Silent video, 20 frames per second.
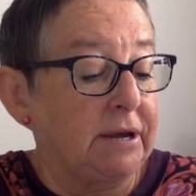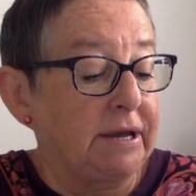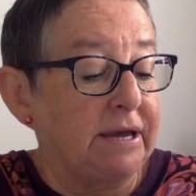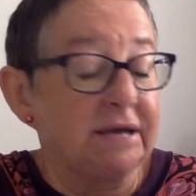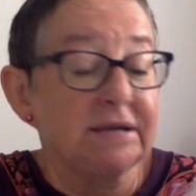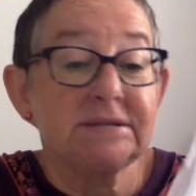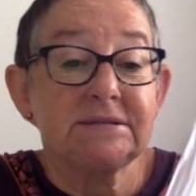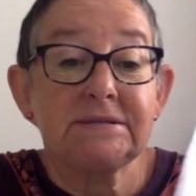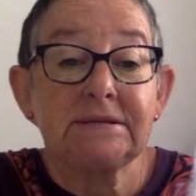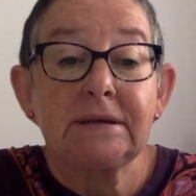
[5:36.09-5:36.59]

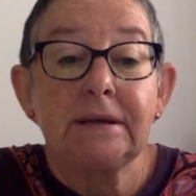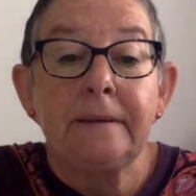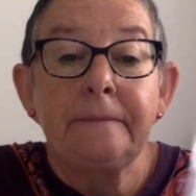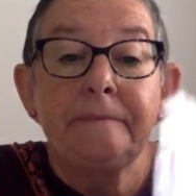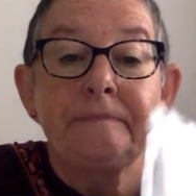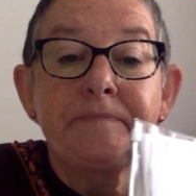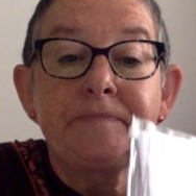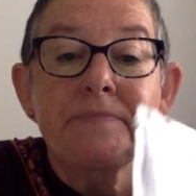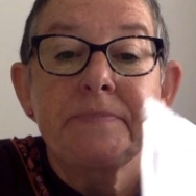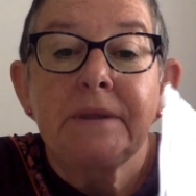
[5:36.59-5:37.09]
It's
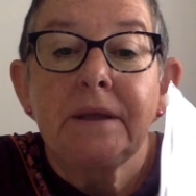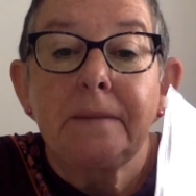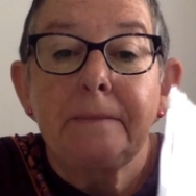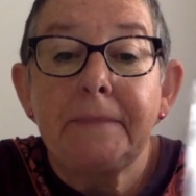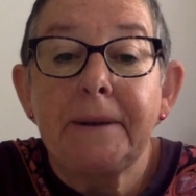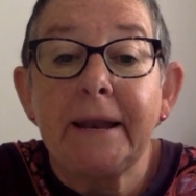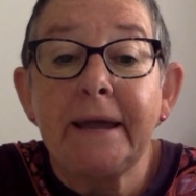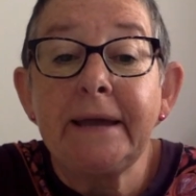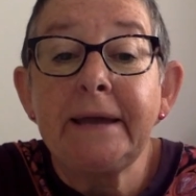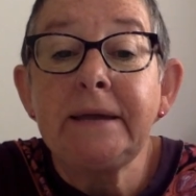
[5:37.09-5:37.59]

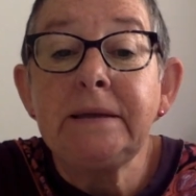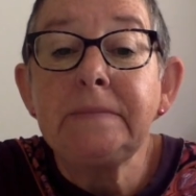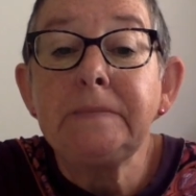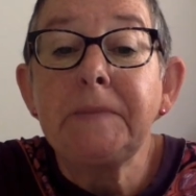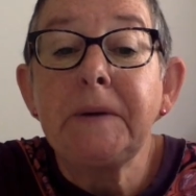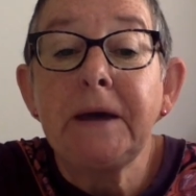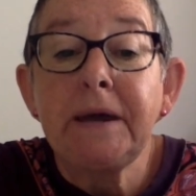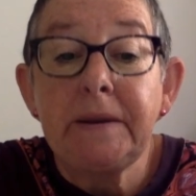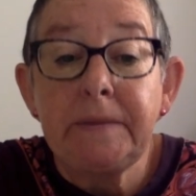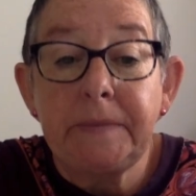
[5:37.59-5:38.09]
plain
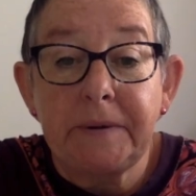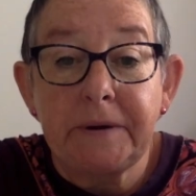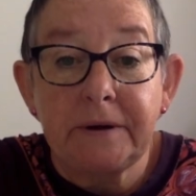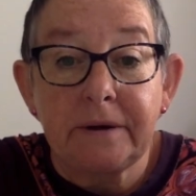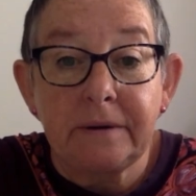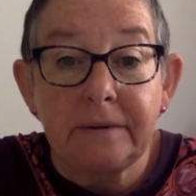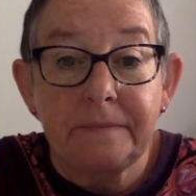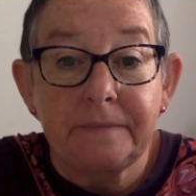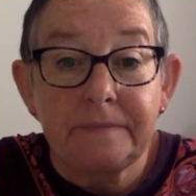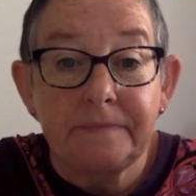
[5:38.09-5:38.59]

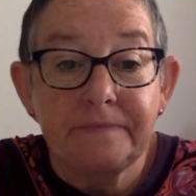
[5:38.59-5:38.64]
paper,